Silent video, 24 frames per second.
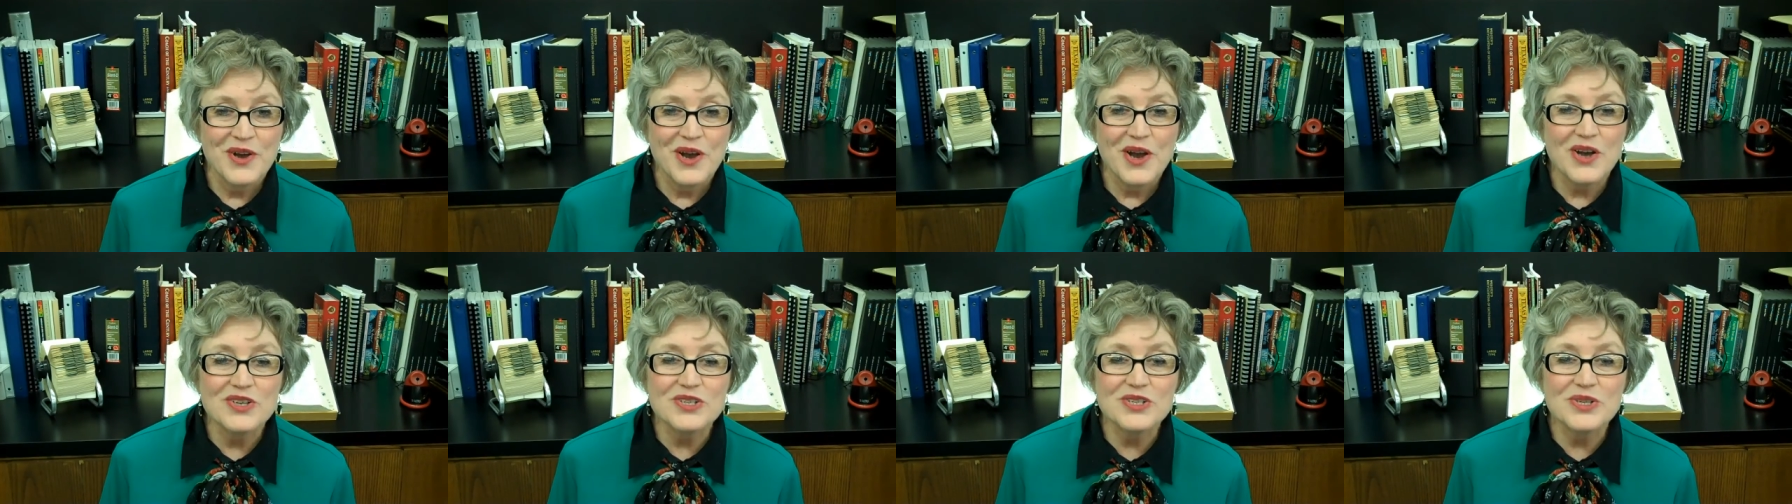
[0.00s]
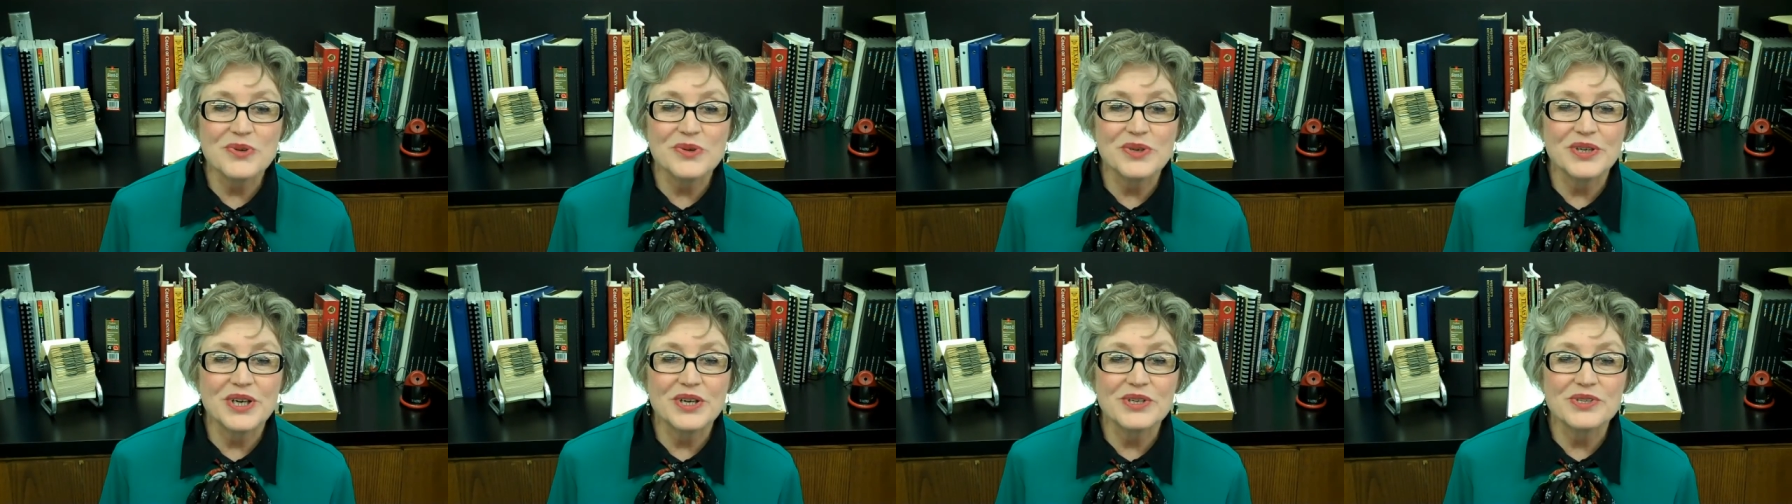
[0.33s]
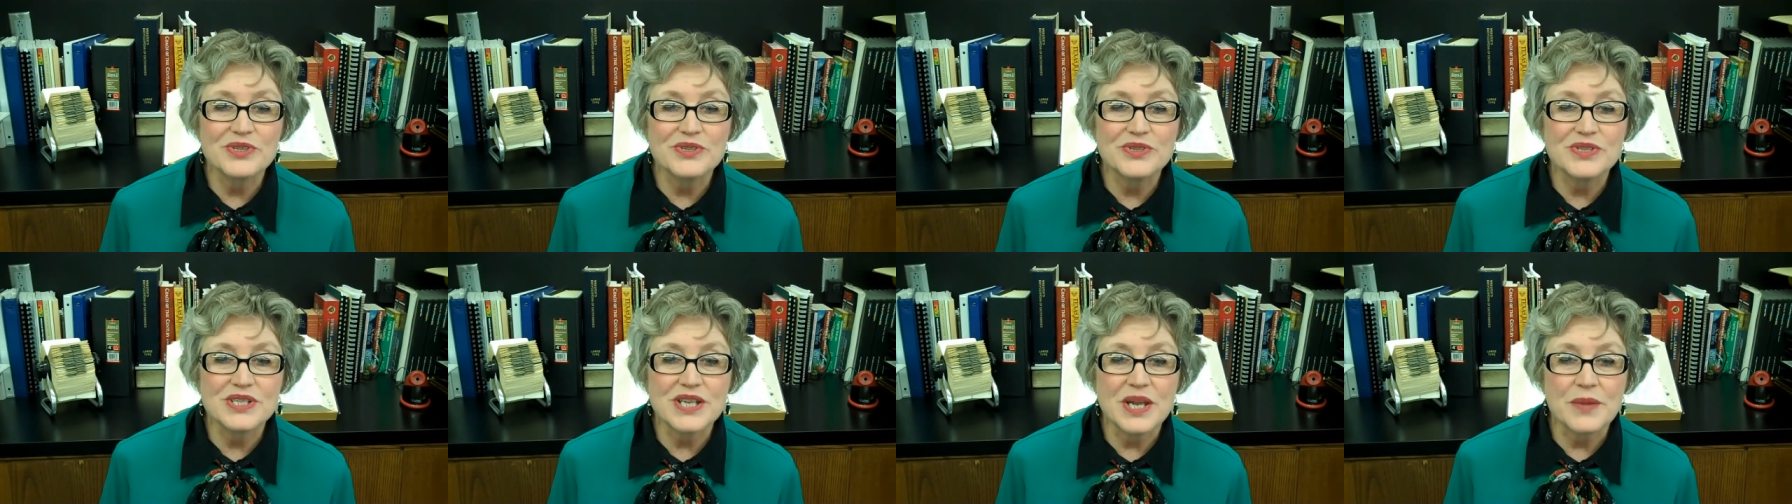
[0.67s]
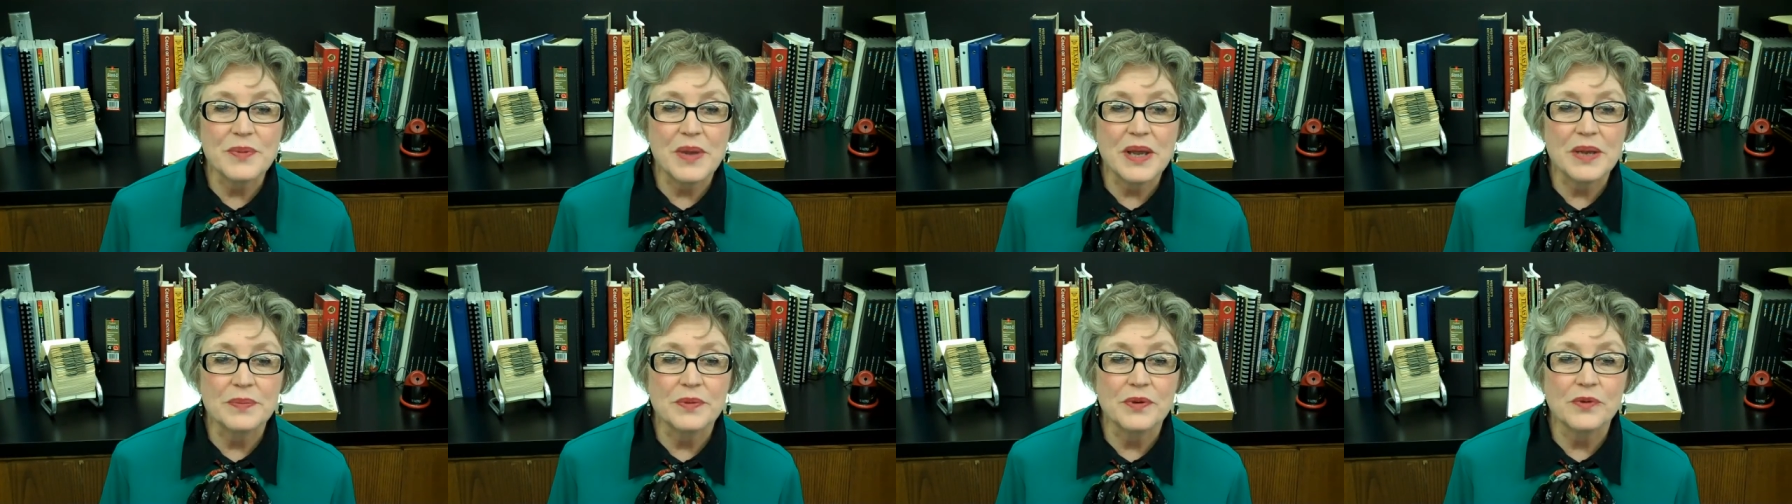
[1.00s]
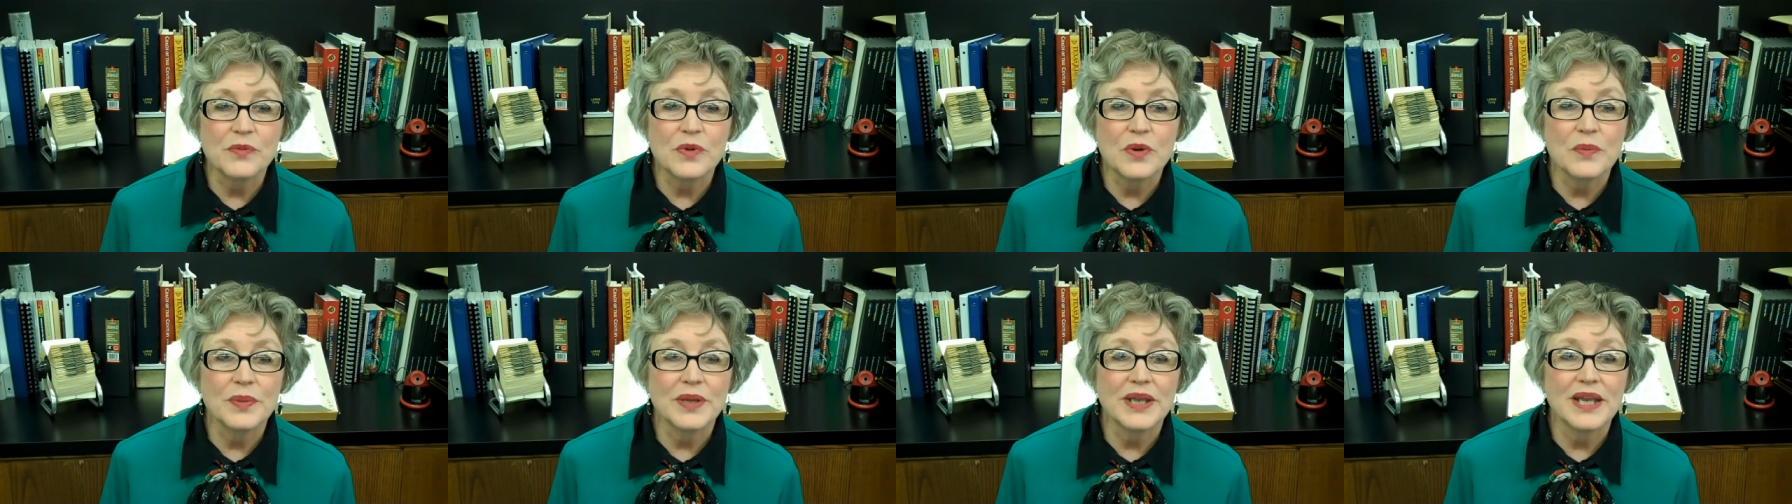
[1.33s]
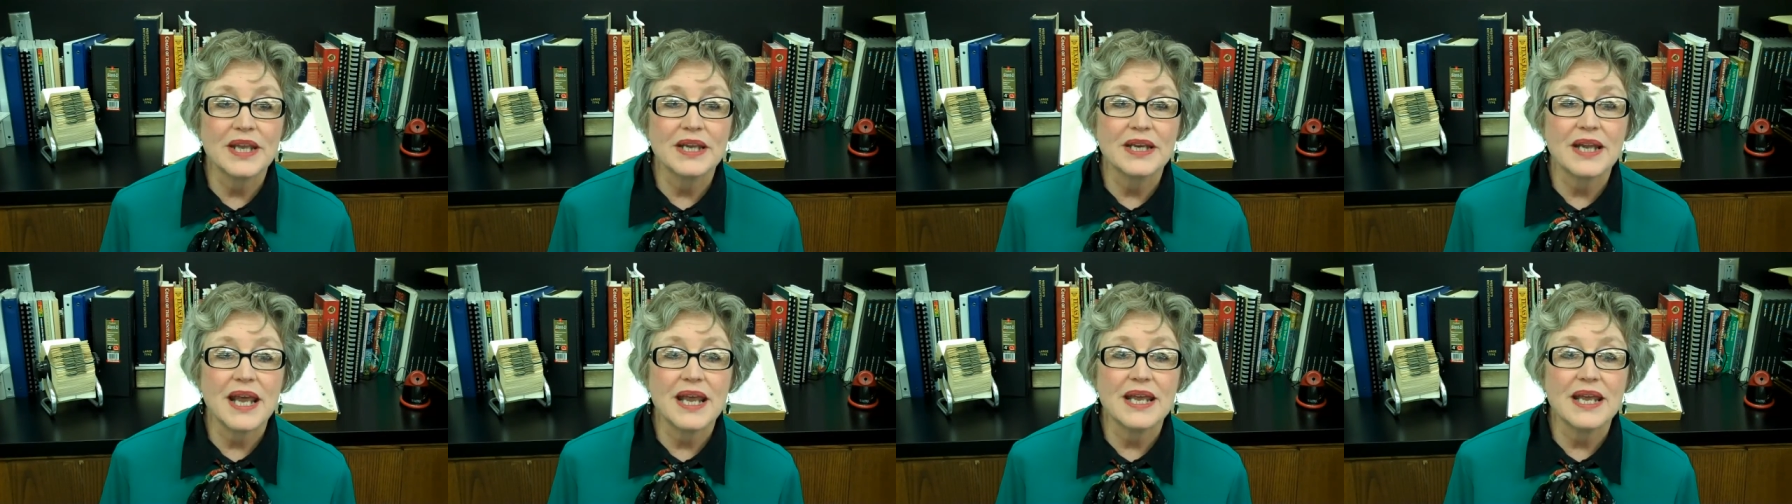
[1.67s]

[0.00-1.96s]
Also in our Tuesday paper, we'll begin